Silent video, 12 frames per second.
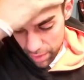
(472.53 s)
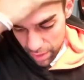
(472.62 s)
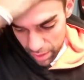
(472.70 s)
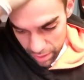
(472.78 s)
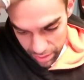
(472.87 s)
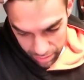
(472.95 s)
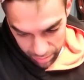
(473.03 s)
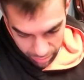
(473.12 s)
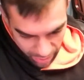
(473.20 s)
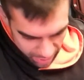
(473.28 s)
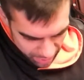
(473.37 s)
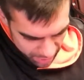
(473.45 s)

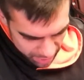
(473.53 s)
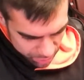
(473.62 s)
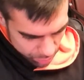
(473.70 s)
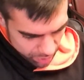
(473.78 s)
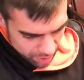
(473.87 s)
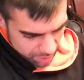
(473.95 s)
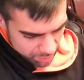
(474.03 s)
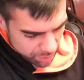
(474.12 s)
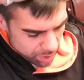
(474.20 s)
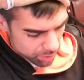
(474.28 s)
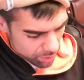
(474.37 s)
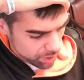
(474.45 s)
And next week I'm
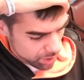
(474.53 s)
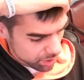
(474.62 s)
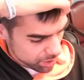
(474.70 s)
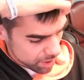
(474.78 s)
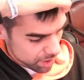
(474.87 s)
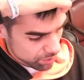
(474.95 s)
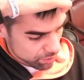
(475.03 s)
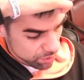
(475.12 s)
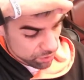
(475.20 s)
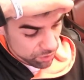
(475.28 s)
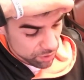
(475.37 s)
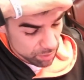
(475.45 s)
going full
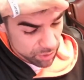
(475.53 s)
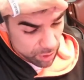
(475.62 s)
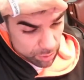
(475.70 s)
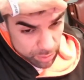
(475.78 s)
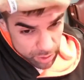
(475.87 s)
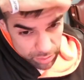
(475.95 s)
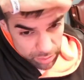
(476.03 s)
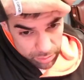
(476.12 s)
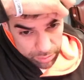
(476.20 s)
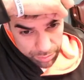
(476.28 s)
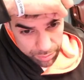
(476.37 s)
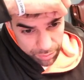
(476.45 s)
flip phone mode.
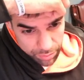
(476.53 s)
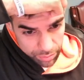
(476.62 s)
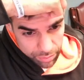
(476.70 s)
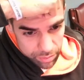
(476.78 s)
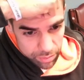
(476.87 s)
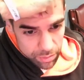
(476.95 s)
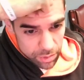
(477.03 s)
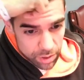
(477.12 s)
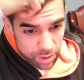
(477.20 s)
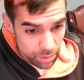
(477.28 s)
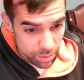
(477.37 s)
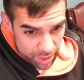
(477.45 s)

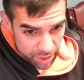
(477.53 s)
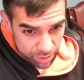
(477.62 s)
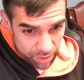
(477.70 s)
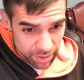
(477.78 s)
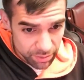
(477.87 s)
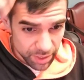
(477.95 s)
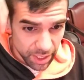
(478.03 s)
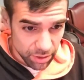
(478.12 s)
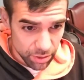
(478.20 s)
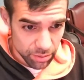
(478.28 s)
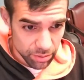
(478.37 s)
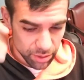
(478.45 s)
Man, do I have
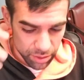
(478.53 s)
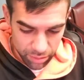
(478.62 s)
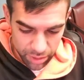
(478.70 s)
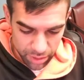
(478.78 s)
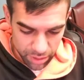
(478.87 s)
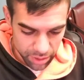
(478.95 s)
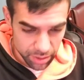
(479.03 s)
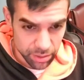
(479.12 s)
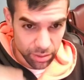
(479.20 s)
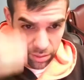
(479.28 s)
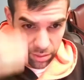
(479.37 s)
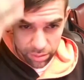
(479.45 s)
dandruff? What's going on here? There's